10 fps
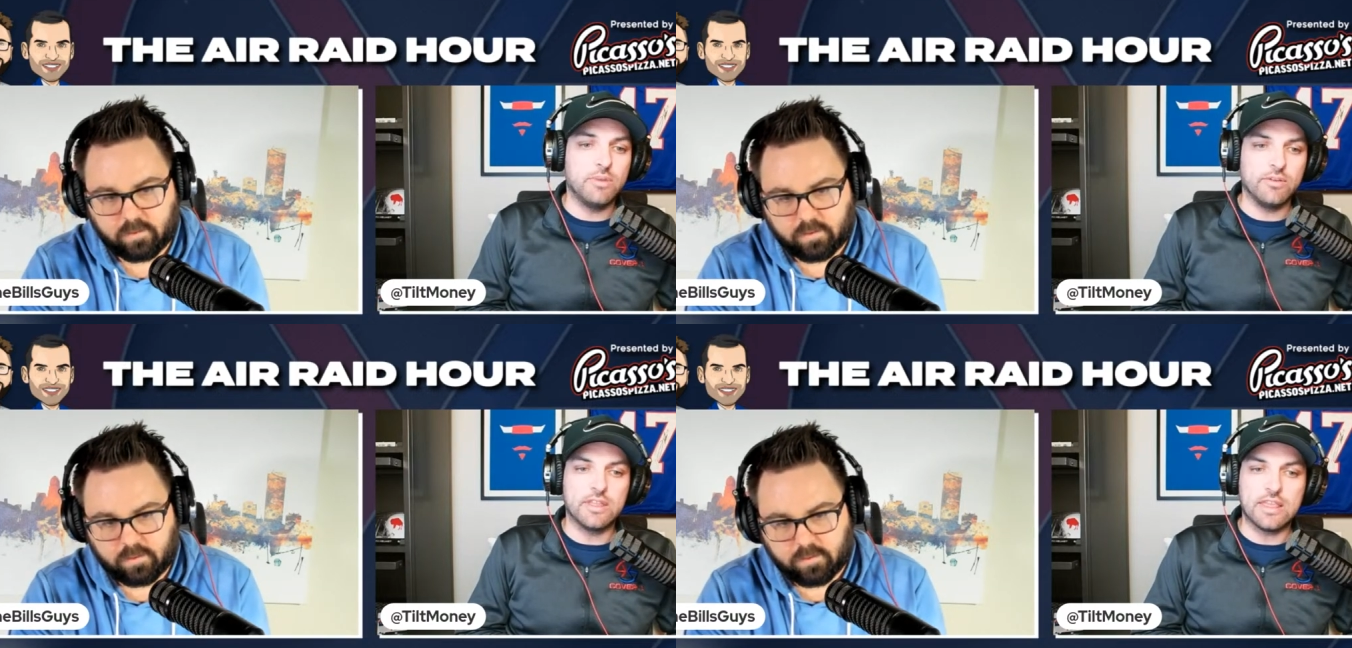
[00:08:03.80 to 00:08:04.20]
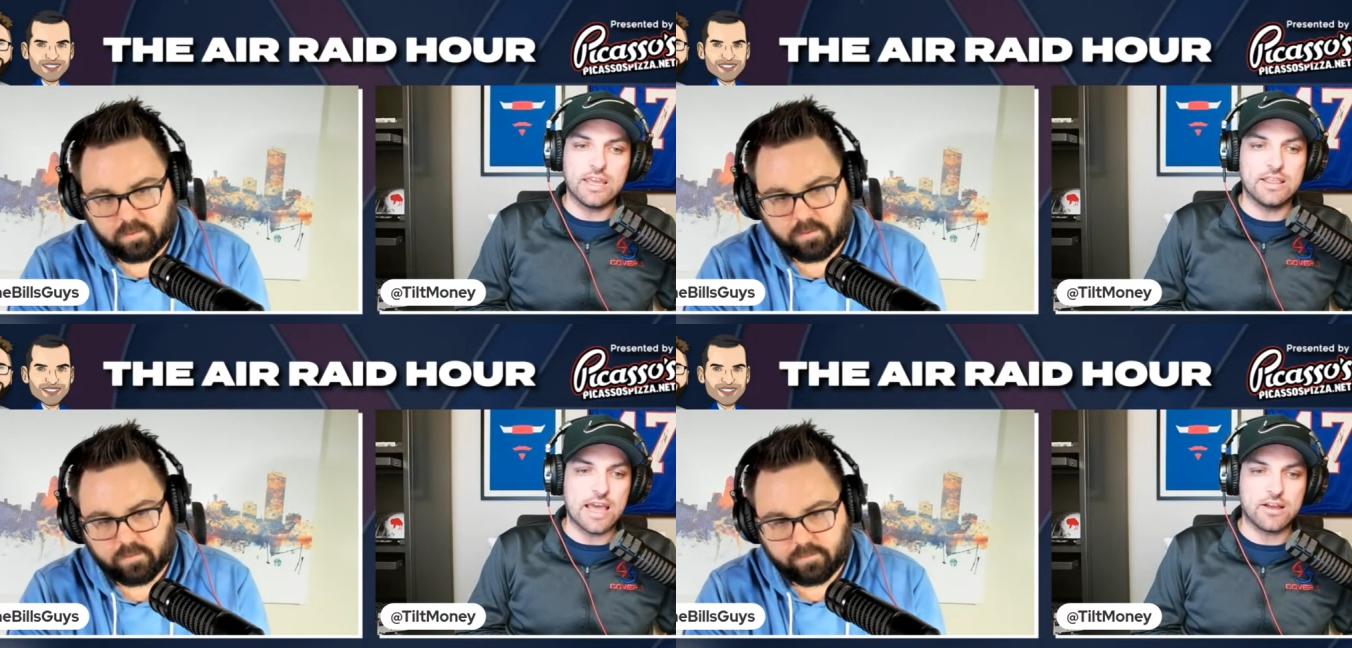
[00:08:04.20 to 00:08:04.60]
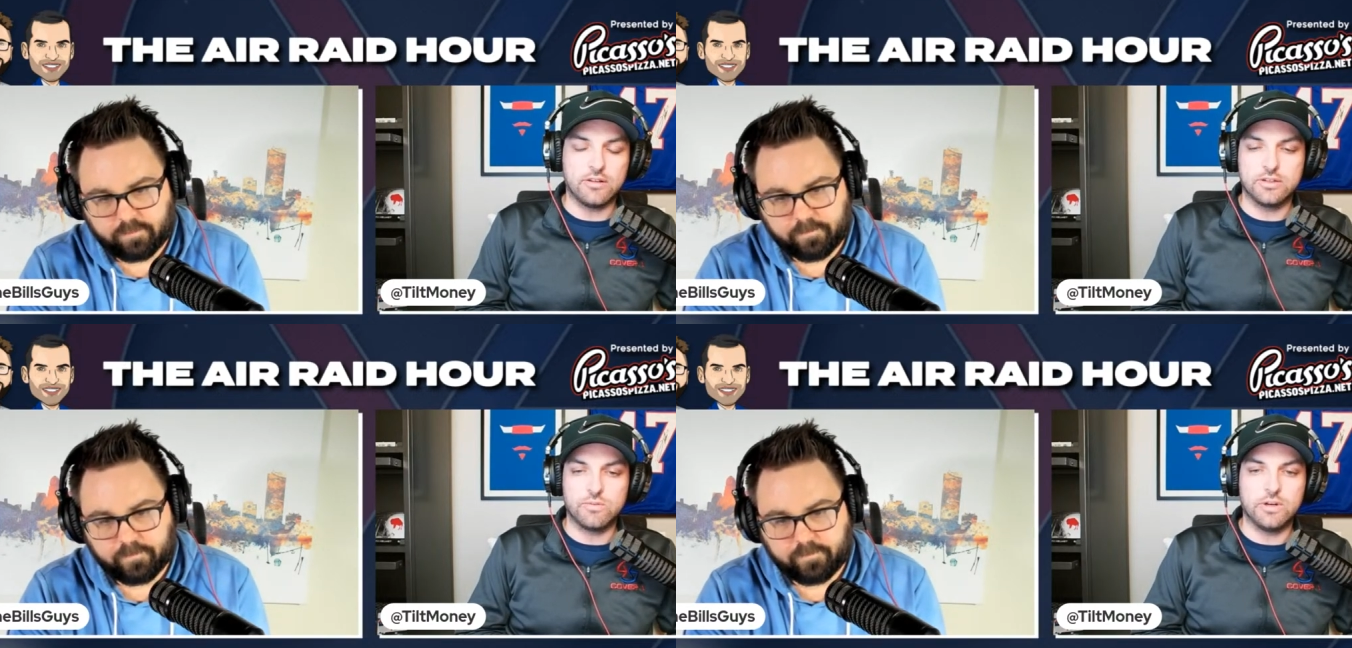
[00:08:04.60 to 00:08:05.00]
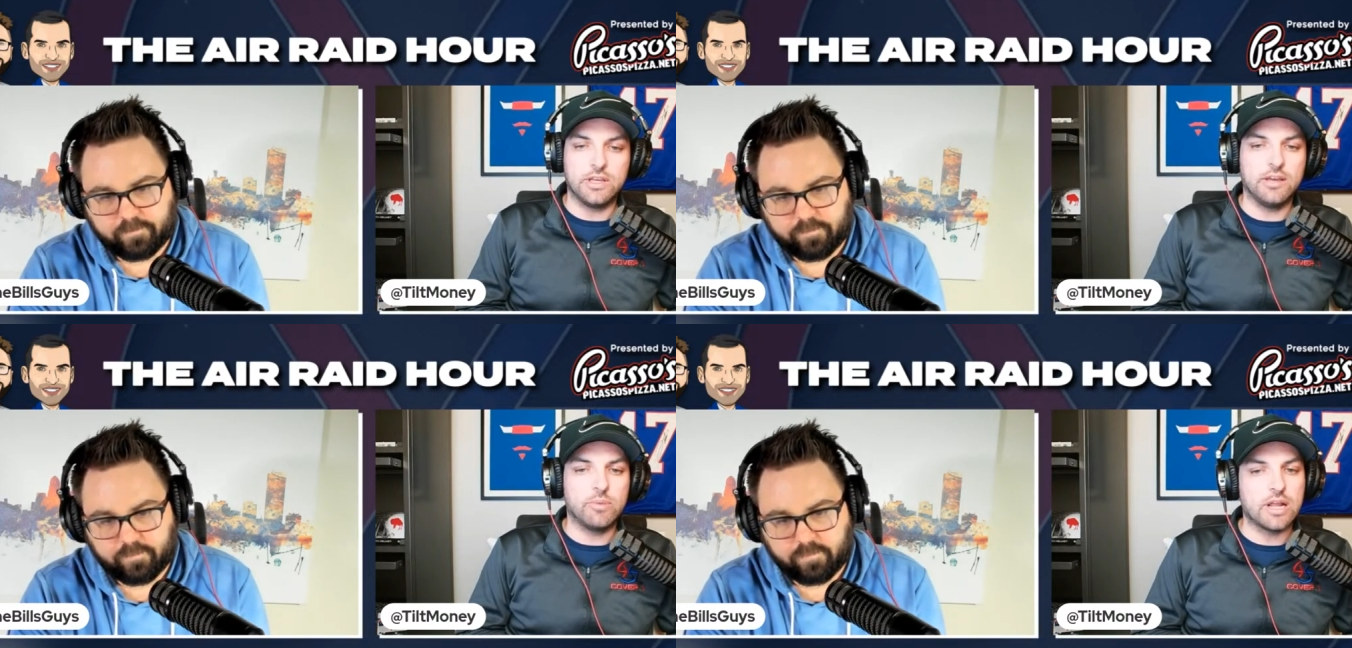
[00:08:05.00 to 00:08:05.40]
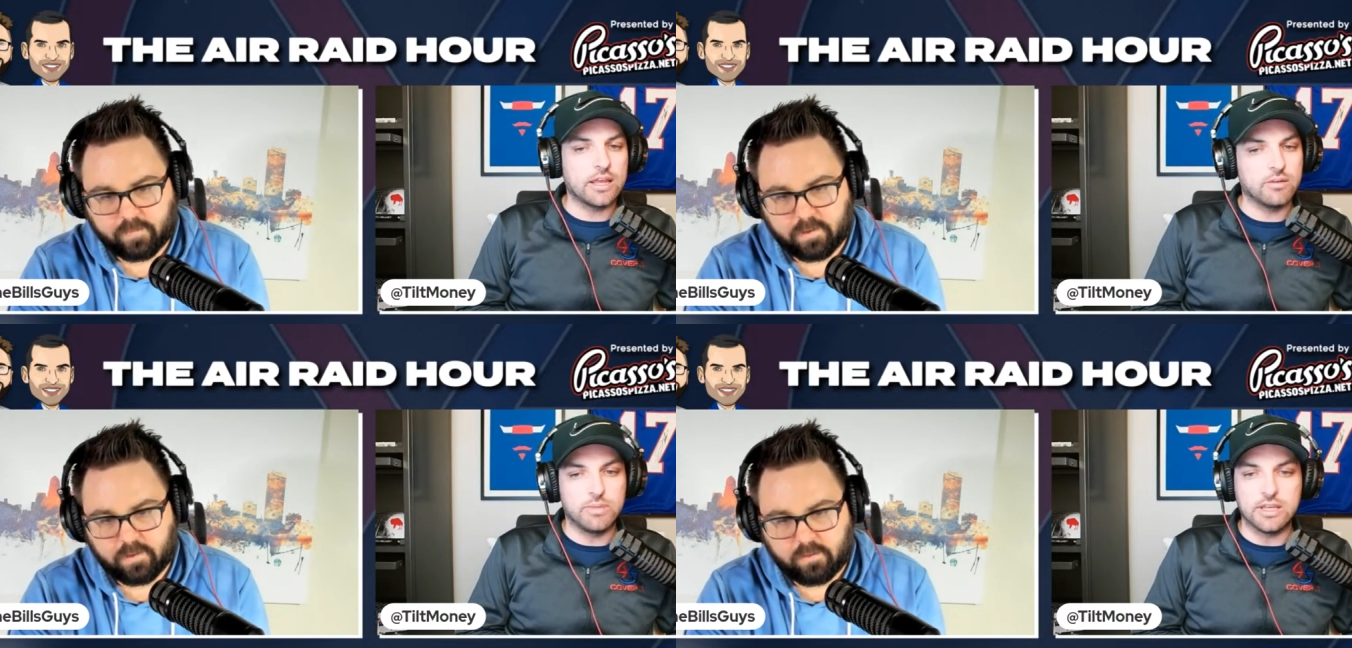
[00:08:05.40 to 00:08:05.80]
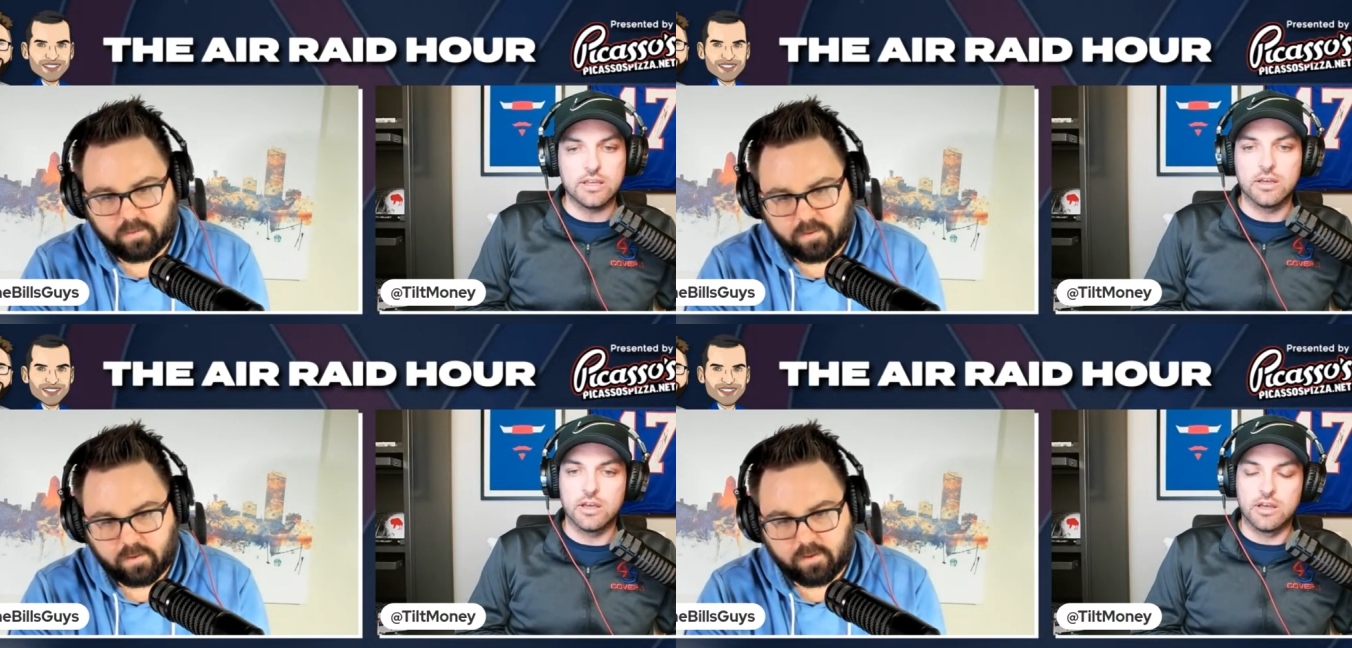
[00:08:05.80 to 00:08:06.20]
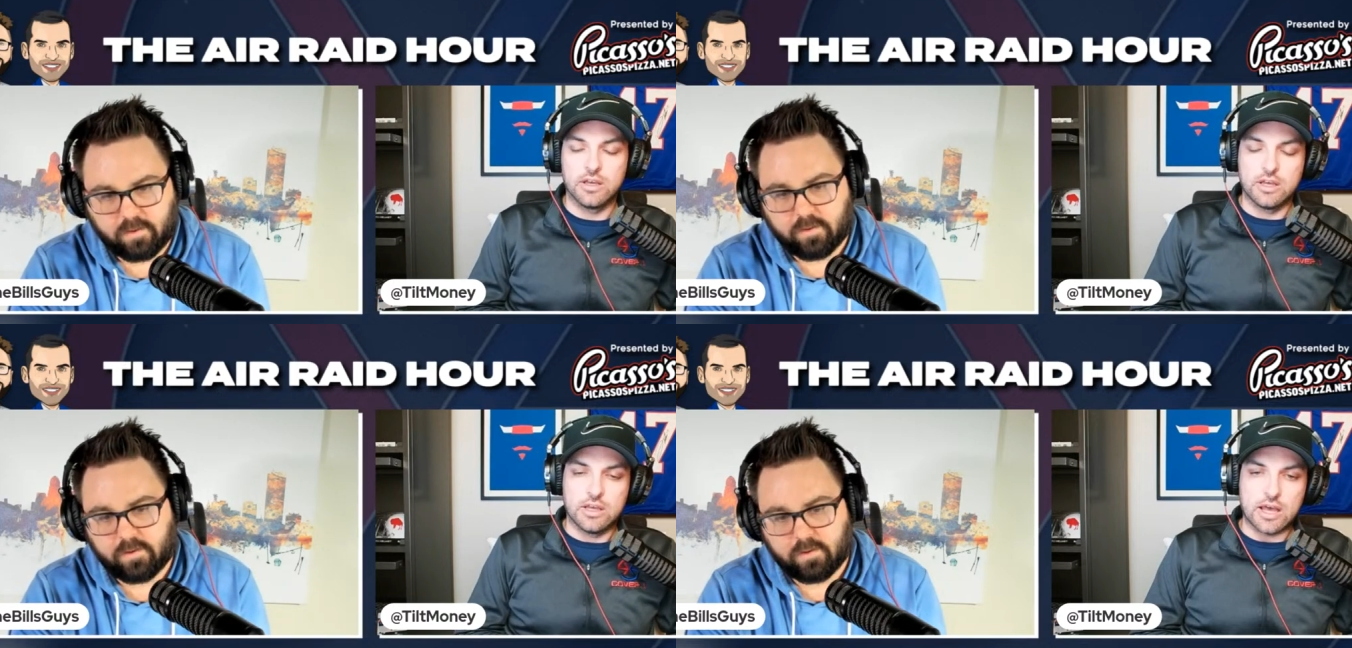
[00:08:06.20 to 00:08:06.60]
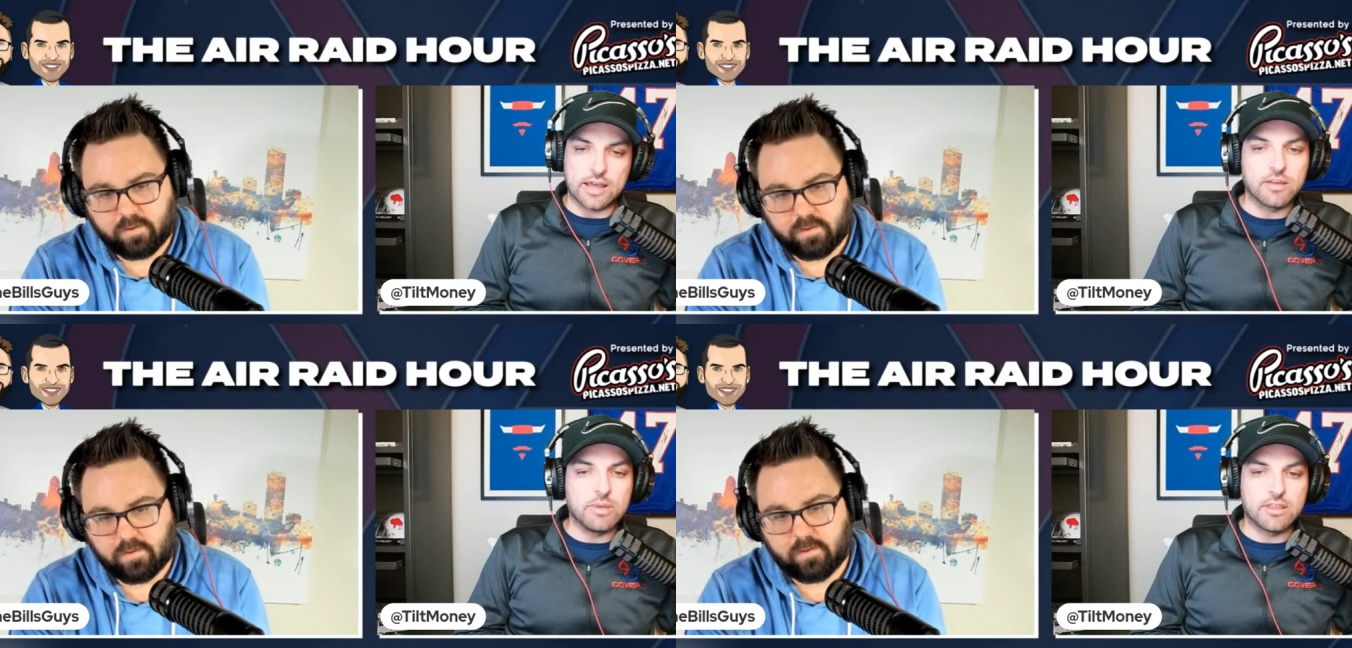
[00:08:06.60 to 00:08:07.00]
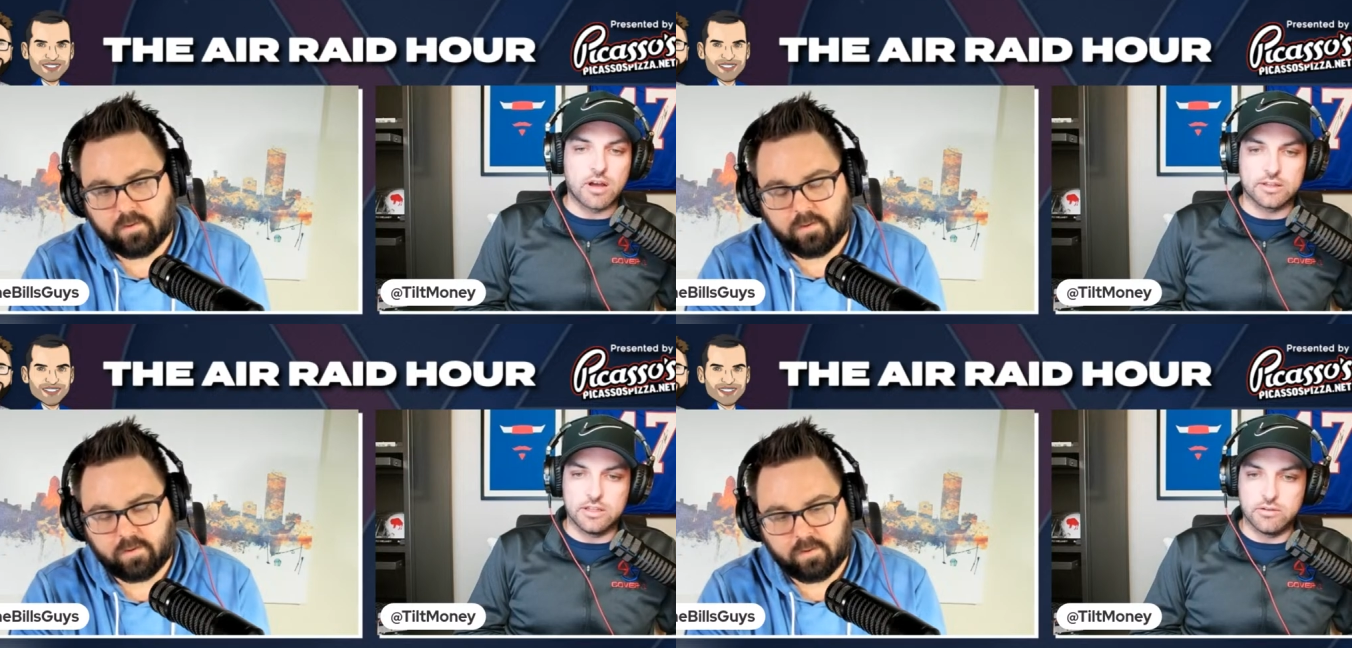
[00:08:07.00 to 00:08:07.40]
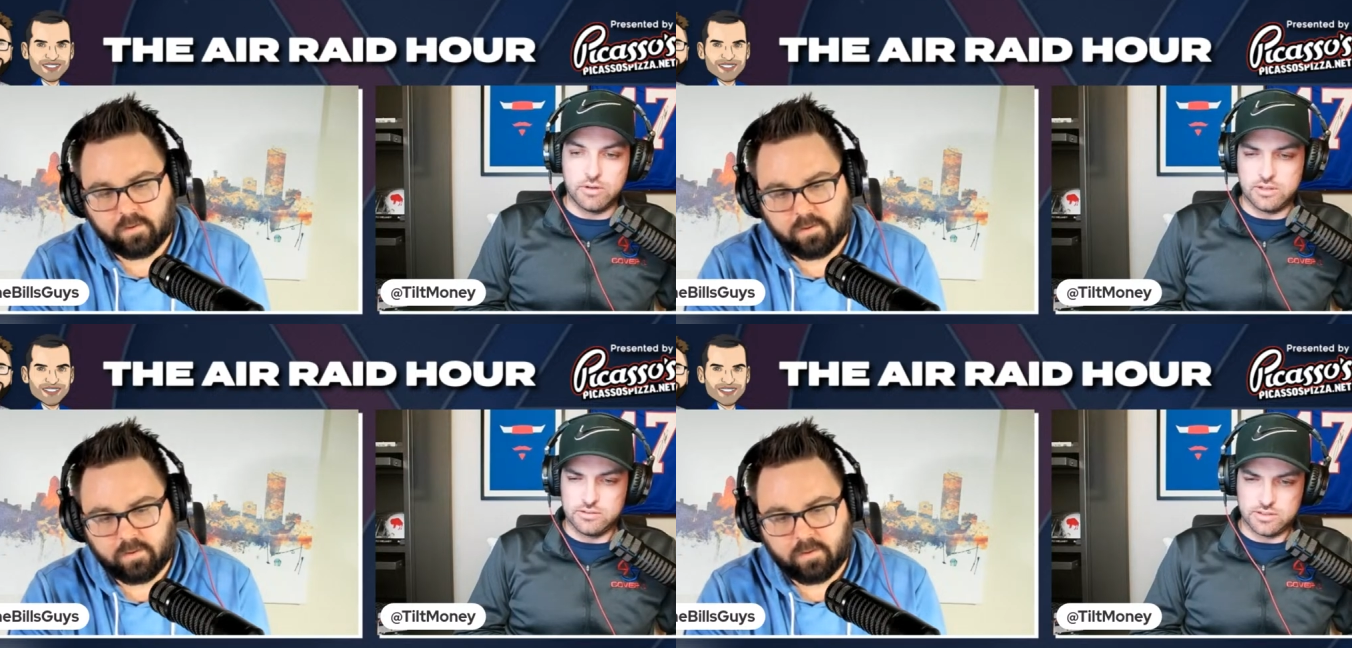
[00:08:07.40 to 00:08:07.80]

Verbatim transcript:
Speaker 1: the Bills to take a tackle at twenty-eight, but I could be I could be talked into it